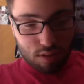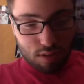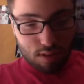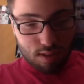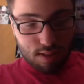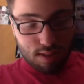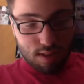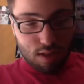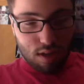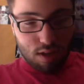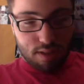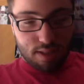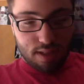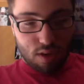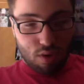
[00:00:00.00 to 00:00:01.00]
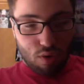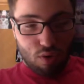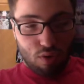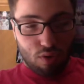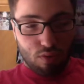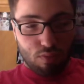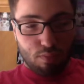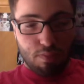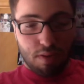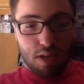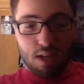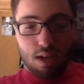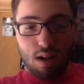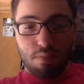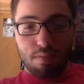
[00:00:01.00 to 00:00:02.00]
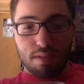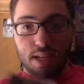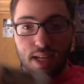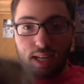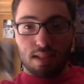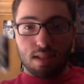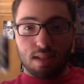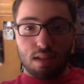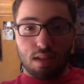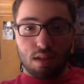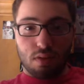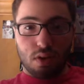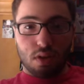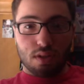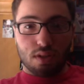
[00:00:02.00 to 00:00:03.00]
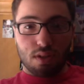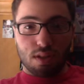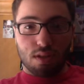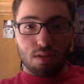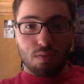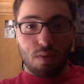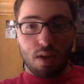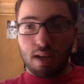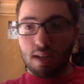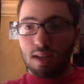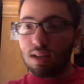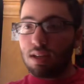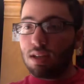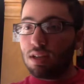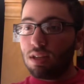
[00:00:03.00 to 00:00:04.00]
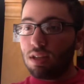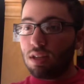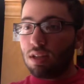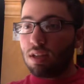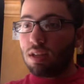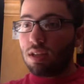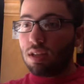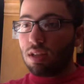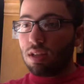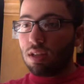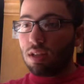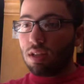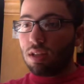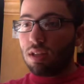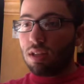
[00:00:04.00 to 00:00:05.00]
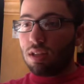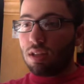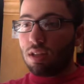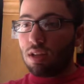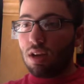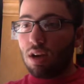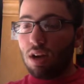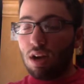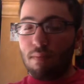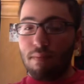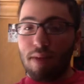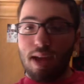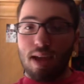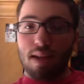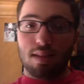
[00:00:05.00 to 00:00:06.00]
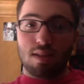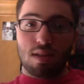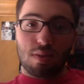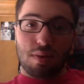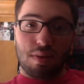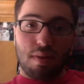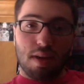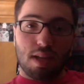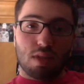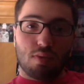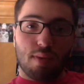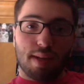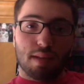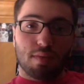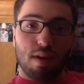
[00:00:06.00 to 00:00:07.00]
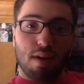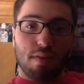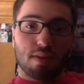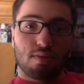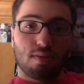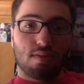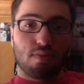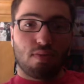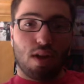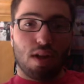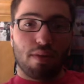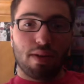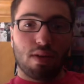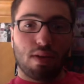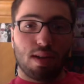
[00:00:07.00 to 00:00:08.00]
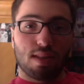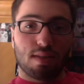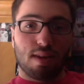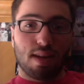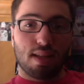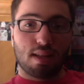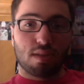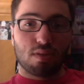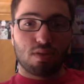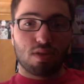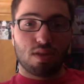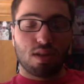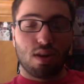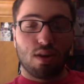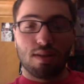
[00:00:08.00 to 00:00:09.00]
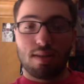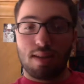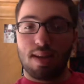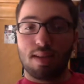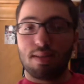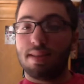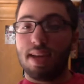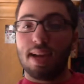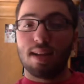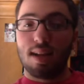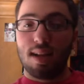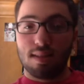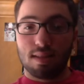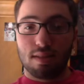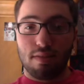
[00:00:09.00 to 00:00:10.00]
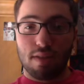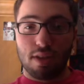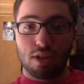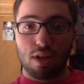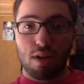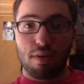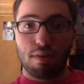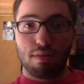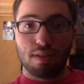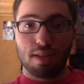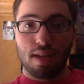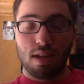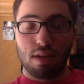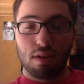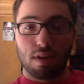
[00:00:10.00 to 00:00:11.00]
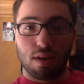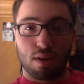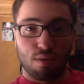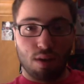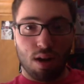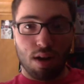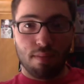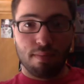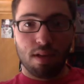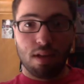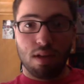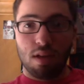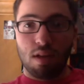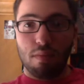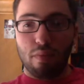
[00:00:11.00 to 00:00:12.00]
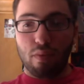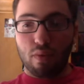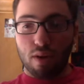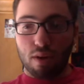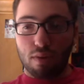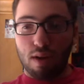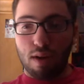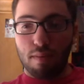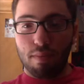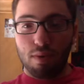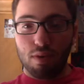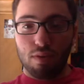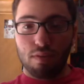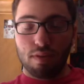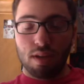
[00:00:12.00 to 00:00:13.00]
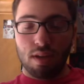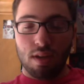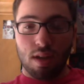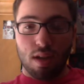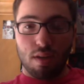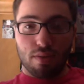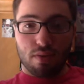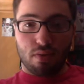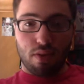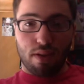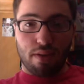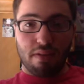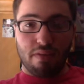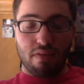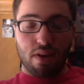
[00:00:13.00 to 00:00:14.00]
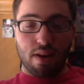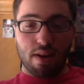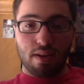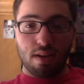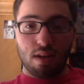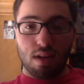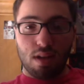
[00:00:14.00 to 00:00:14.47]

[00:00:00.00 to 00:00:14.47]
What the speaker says: This is another old beat-up ticket to Universal. This was probably... Oh, man. This is only went in 2012. This wasn't for Halloween Horror Nights or anything. It was just to go to Data Islands Adventure. I went with Taylor and Haram before Haram moved. It was really, really fun.